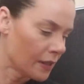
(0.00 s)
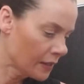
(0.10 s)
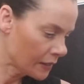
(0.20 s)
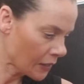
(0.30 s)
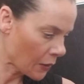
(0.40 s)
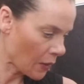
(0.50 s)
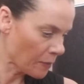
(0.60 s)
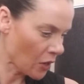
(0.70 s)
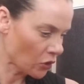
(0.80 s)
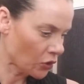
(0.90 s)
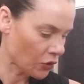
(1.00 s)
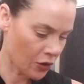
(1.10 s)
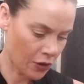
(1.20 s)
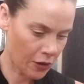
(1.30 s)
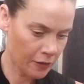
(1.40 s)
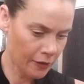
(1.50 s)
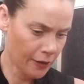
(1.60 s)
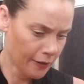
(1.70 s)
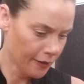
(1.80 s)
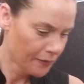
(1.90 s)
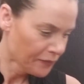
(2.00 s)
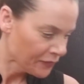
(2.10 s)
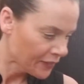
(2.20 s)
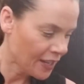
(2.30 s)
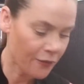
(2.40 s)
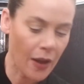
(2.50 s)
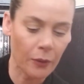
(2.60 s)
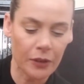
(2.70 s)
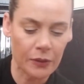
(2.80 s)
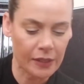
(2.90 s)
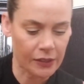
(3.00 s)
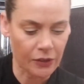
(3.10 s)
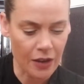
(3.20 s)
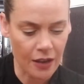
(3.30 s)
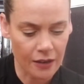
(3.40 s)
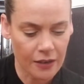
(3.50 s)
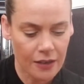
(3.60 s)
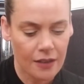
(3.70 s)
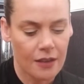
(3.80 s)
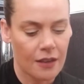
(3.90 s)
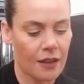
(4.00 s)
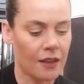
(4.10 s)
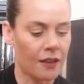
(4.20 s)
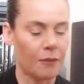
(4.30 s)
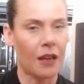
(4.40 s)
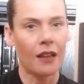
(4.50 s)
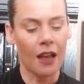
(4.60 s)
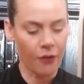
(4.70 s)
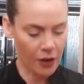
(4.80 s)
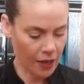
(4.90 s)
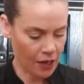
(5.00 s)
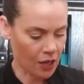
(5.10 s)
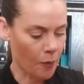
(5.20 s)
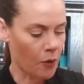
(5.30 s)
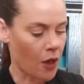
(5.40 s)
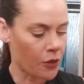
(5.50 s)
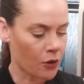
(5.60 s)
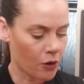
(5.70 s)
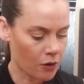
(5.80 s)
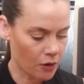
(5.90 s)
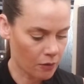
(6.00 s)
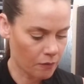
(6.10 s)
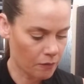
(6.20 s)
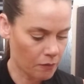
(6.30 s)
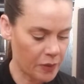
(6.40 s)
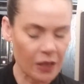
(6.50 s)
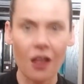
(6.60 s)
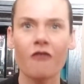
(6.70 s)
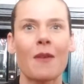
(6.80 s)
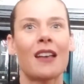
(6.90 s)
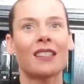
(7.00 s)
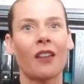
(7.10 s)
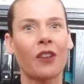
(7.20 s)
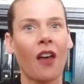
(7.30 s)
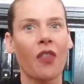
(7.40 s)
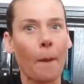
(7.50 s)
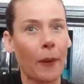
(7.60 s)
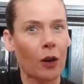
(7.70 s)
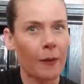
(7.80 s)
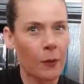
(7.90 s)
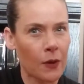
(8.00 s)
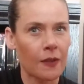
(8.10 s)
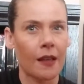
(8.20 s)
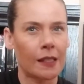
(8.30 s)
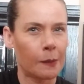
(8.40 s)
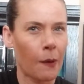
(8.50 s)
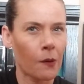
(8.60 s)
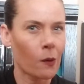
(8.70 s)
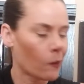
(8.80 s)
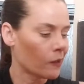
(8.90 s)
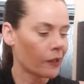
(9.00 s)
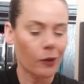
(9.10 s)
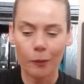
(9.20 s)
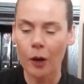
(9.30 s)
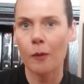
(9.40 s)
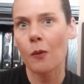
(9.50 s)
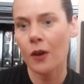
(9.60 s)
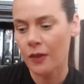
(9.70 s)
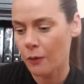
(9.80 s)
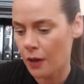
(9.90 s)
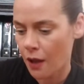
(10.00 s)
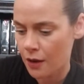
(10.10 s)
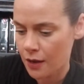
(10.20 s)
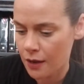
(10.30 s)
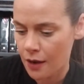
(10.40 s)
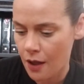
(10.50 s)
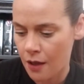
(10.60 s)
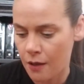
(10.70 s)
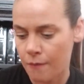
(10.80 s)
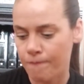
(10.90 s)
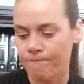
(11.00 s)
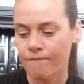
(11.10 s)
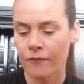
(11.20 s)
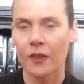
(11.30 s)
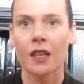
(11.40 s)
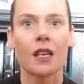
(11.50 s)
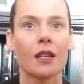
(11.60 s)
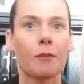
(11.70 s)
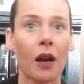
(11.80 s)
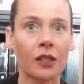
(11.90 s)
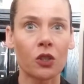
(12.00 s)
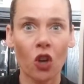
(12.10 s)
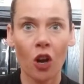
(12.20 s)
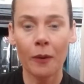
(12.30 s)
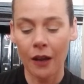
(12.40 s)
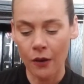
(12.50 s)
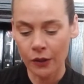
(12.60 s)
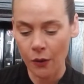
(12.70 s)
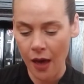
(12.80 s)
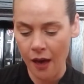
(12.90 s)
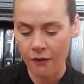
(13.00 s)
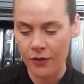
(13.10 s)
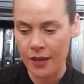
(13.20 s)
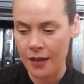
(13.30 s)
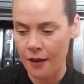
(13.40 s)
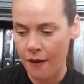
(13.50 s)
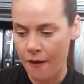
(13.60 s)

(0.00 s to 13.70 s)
So I'm not sure if I will use this or not. I've already got a couple other peel off masks. I've got a Barbie one, that sparkle glitter Barbie one that we got in BoxyCharm, and I also have the